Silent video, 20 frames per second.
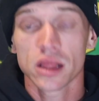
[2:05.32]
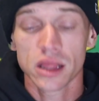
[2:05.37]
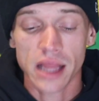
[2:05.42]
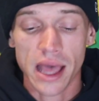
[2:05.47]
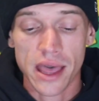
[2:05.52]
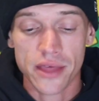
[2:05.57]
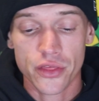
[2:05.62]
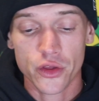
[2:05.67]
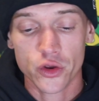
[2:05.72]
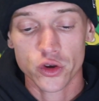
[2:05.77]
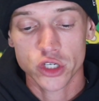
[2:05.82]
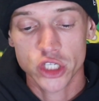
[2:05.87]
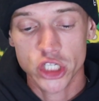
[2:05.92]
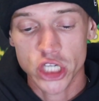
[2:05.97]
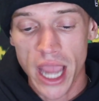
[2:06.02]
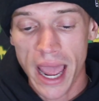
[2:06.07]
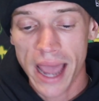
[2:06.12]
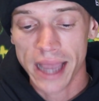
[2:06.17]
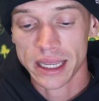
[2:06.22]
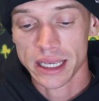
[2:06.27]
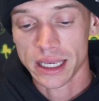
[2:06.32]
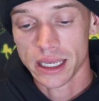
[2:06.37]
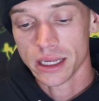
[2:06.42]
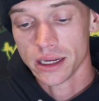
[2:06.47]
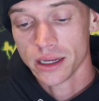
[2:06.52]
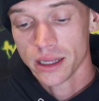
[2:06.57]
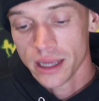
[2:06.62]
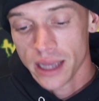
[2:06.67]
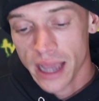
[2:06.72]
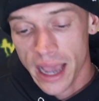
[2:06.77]
leather jacket.
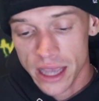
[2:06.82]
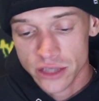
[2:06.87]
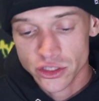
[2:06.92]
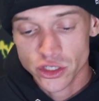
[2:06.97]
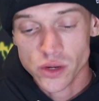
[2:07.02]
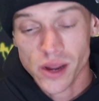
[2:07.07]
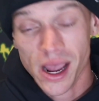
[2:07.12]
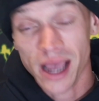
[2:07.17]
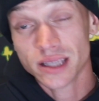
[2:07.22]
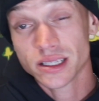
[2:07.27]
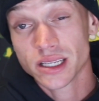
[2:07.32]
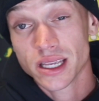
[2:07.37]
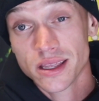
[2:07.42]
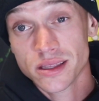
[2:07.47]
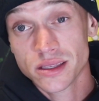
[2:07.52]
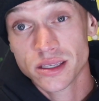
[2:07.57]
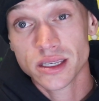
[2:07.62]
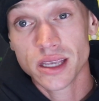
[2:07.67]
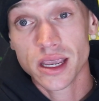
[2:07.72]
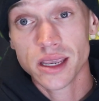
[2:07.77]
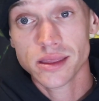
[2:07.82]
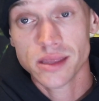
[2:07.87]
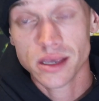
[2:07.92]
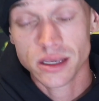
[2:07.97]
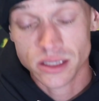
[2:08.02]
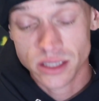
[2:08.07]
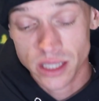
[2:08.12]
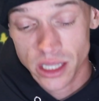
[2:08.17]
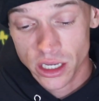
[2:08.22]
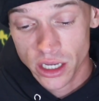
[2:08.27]
As you guys can see,
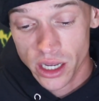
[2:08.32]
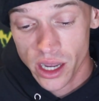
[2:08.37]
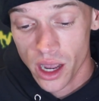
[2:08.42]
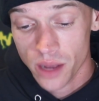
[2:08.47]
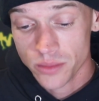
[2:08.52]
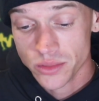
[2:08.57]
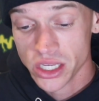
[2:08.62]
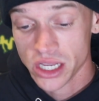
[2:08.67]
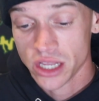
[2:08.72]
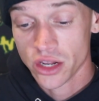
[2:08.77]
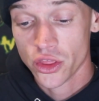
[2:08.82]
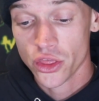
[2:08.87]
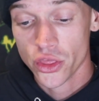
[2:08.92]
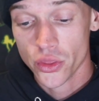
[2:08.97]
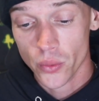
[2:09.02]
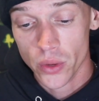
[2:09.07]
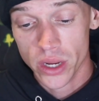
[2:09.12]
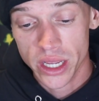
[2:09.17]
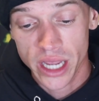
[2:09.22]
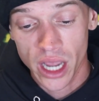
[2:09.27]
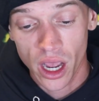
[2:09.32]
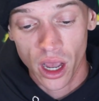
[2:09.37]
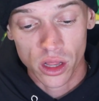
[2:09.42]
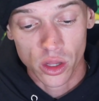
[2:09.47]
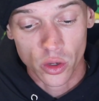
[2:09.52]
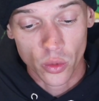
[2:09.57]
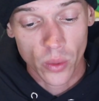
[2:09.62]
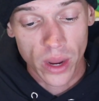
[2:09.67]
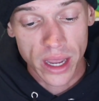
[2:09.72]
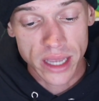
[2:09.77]
this thing comes in 3
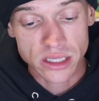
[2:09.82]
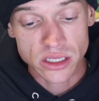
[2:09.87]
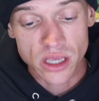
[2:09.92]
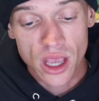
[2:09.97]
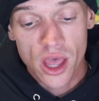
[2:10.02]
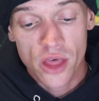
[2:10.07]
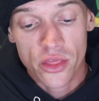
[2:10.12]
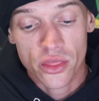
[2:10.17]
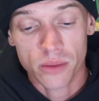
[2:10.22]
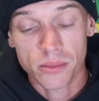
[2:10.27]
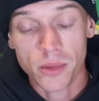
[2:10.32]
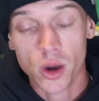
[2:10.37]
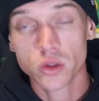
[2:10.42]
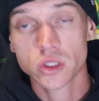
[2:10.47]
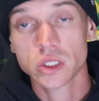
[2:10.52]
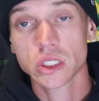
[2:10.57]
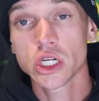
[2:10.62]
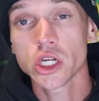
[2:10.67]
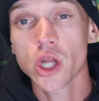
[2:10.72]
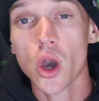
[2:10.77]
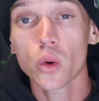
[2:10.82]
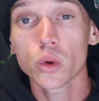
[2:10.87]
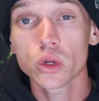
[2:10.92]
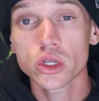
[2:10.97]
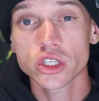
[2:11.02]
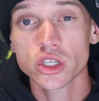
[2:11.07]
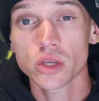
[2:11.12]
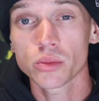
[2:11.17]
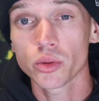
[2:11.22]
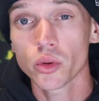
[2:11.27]
colorways. The most
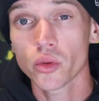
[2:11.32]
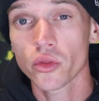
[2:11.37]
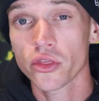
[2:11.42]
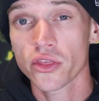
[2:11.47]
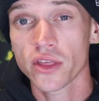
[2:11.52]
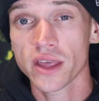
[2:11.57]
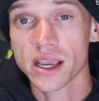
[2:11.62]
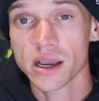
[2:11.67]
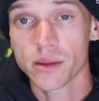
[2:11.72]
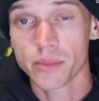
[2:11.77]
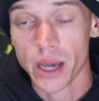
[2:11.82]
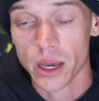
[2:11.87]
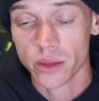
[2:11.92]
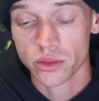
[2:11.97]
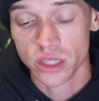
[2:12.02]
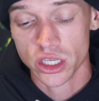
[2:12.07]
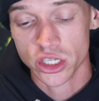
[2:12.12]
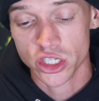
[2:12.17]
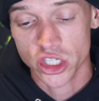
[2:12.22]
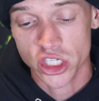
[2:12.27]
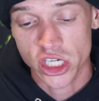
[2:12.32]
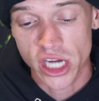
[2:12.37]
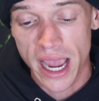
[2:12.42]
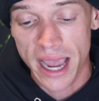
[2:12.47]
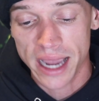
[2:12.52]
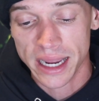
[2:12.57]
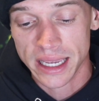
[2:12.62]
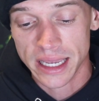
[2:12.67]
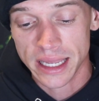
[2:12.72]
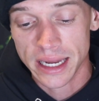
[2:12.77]
noticeable thing about this
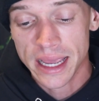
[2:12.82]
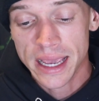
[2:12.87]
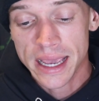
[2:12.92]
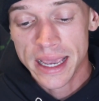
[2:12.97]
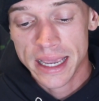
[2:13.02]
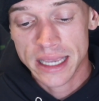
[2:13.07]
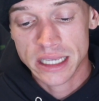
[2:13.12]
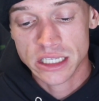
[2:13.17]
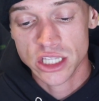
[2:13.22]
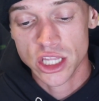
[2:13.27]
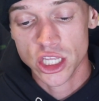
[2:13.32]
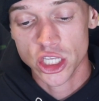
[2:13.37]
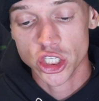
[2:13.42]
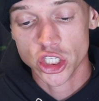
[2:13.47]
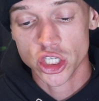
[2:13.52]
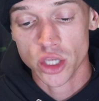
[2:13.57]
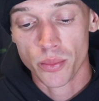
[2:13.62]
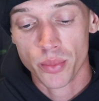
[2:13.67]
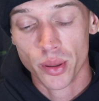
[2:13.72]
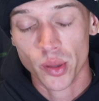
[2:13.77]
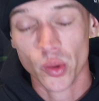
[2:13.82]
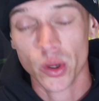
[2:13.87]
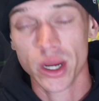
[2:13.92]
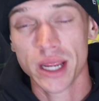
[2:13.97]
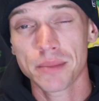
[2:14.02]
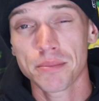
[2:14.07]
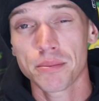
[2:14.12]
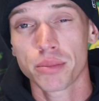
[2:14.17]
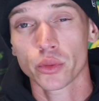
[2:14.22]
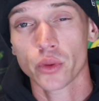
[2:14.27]
jacket is the
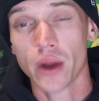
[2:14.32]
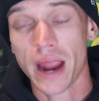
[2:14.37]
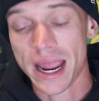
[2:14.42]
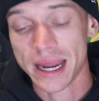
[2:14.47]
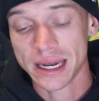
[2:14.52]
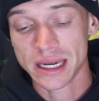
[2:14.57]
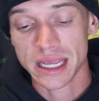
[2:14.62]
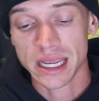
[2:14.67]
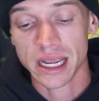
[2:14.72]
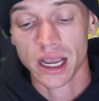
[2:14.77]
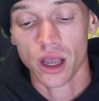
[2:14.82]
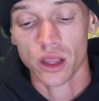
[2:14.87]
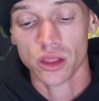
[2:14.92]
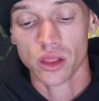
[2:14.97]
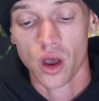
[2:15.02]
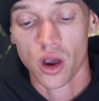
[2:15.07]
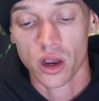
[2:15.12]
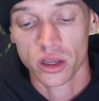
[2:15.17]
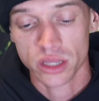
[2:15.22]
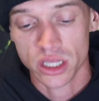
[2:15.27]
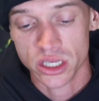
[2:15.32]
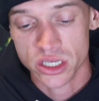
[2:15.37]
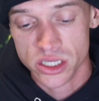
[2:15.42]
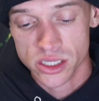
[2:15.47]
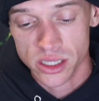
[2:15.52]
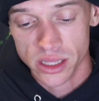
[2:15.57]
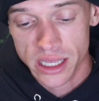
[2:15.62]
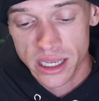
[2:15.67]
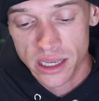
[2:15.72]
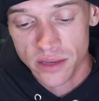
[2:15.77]
Supreme branding along the
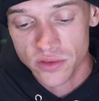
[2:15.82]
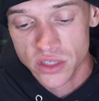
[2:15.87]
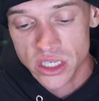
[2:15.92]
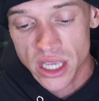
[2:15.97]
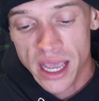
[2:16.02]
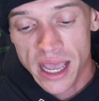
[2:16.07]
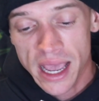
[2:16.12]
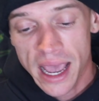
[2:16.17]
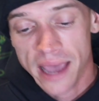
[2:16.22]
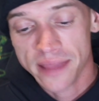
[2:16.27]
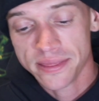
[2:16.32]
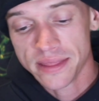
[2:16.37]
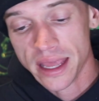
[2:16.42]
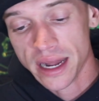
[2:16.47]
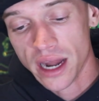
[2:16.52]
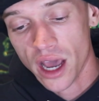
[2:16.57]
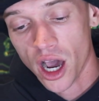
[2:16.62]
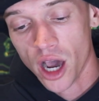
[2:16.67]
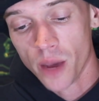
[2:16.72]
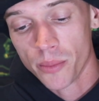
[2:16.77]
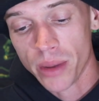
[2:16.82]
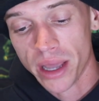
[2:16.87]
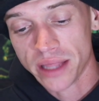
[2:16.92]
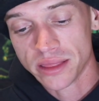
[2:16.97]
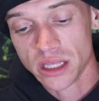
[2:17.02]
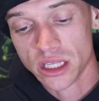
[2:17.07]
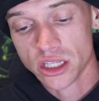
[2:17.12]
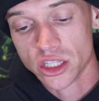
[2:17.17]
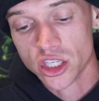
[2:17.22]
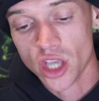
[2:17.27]
sleeves, and then up at
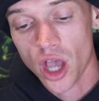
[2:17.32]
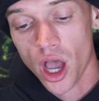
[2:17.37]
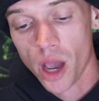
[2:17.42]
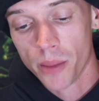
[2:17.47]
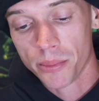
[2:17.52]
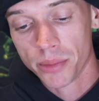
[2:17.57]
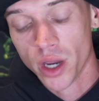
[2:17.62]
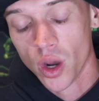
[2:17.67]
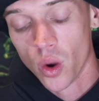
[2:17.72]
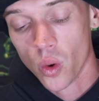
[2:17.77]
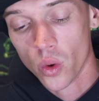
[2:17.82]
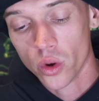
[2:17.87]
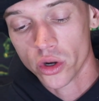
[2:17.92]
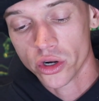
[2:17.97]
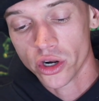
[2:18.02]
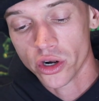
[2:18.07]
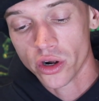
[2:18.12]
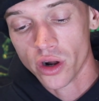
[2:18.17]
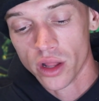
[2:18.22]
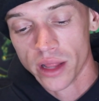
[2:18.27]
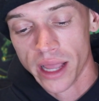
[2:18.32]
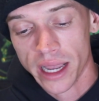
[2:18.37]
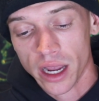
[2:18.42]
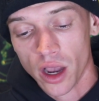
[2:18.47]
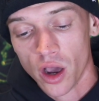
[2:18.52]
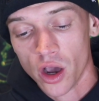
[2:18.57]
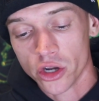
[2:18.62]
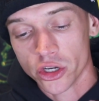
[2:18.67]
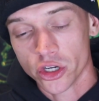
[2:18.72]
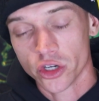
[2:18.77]
the top corner, like
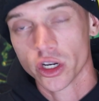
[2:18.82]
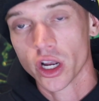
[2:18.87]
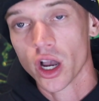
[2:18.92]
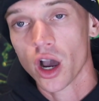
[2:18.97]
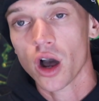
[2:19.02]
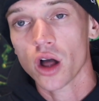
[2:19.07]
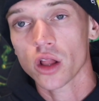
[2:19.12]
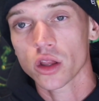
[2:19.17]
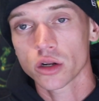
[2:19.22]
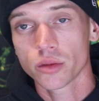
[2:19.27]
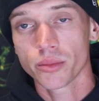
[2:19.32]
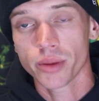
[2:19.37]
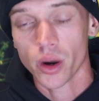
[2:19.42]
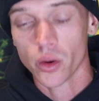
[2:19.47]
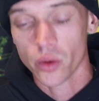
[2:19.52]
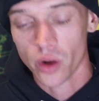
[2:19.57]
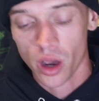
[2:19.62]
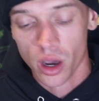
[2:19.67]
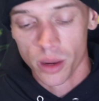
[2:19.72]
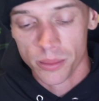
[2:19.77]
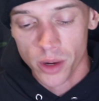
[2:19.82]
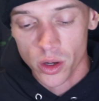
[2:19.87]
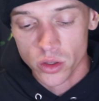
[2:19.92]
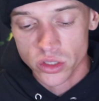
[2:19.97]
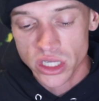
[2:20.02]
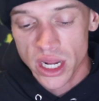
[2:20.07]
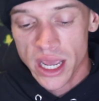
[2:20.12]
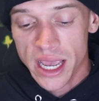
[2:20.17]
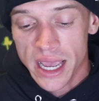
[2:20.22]
on your collarbone almost,